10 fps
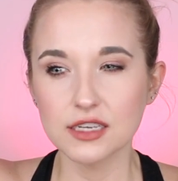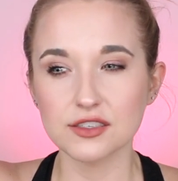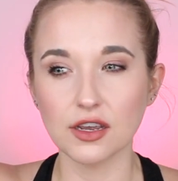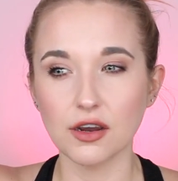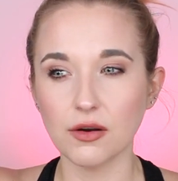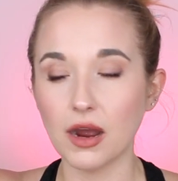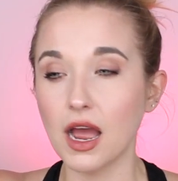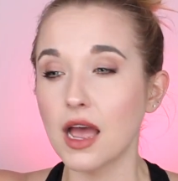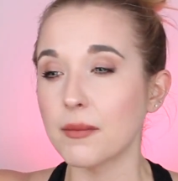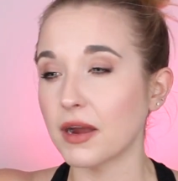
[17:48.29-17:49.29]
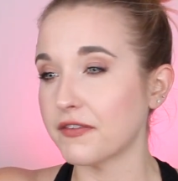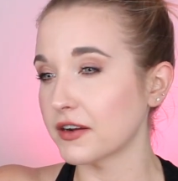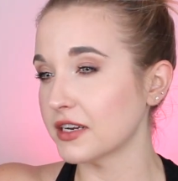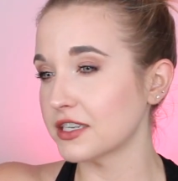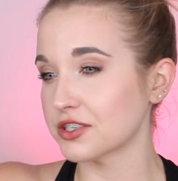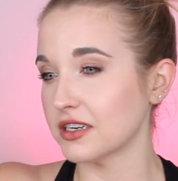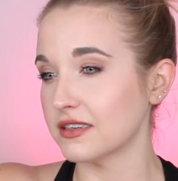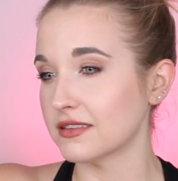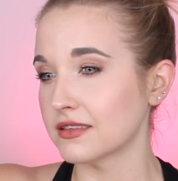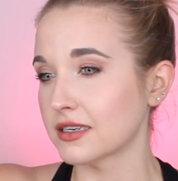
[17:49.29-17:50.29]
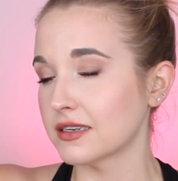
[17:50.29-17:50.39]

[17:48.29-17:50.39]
So my foundation